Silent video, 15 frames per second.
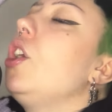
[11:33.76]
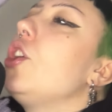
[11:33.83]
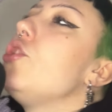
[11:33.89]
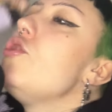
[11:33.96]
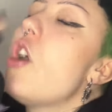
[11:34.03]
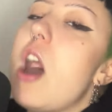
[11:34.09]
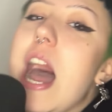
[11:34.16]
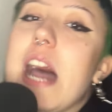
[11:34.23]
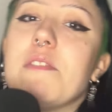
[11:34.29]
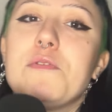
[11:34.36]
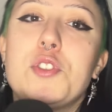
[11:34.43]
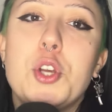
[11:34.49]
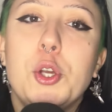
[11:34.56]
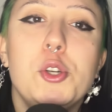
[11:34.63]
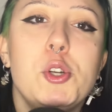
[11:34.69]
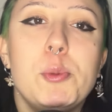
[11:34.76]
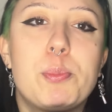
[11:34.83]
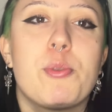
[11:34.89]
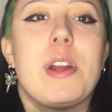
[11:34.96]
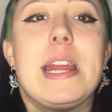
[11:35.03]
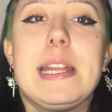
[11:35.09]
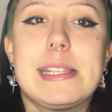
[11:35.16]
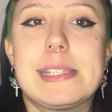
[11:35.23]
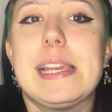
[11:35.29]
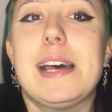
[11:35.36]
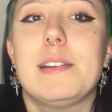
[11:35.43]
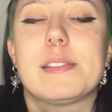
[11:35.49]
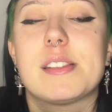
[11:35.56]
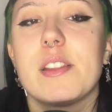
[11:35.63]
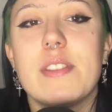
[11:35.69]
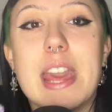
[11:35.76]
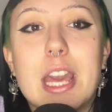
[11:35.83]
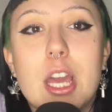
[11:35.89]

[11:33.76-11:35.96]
not have two brain cells that they